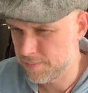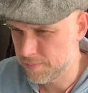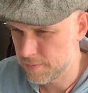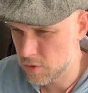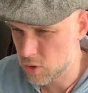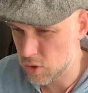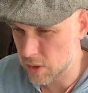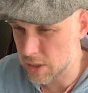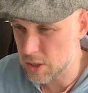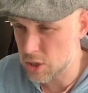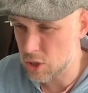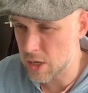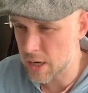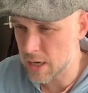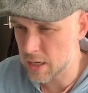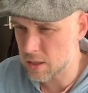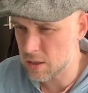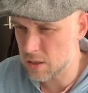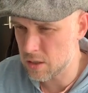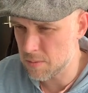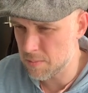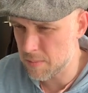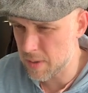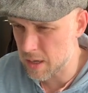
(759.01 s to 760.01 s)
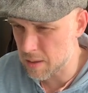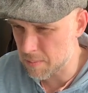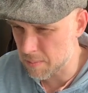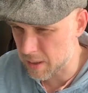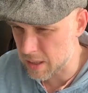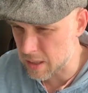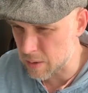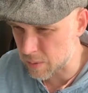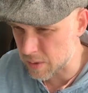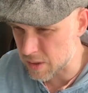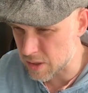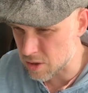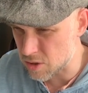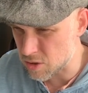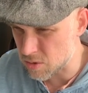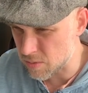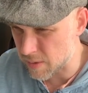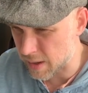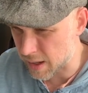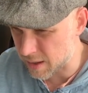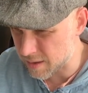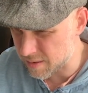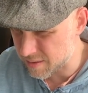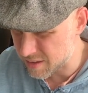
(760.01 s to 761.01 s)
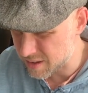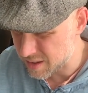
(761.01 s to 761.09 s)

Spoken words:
So you make money when you do that.